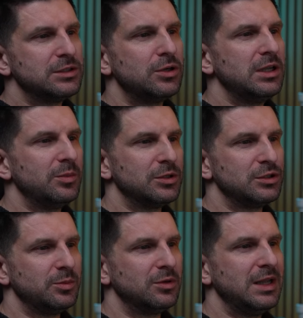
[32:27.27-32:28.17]
the
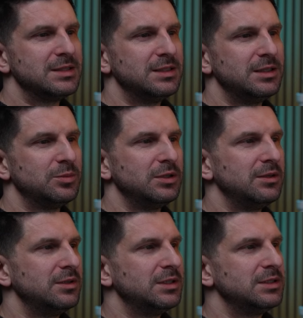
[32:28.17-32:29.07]
settings, just click
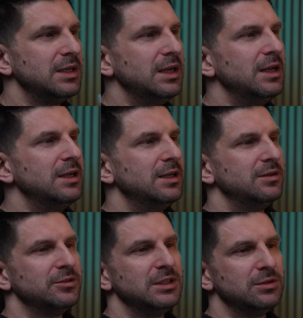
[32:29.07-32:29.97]
around to see. They
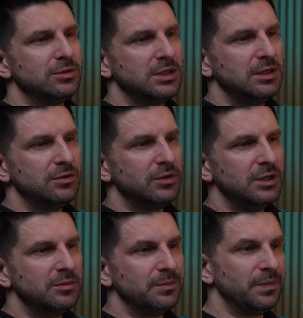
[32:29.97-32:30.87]
are quite simple and
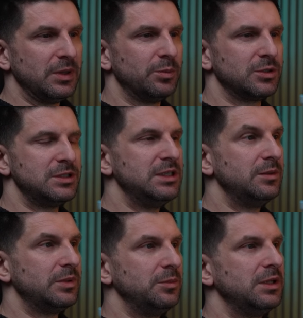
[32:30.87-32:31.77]
basic here.
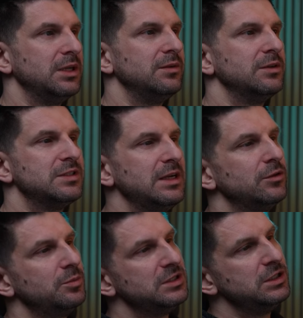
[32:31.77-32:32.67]
Anyway,
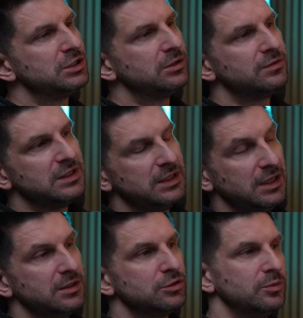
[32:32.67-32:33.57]
later on,
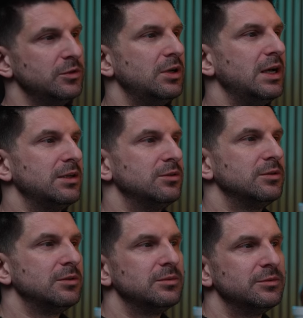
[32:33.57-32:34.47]
everything needs to be
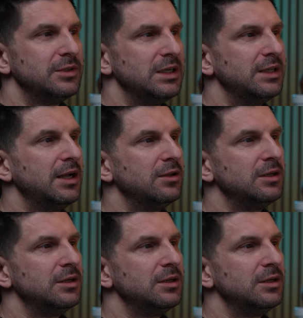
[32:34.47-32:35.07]
adjusted to look nice.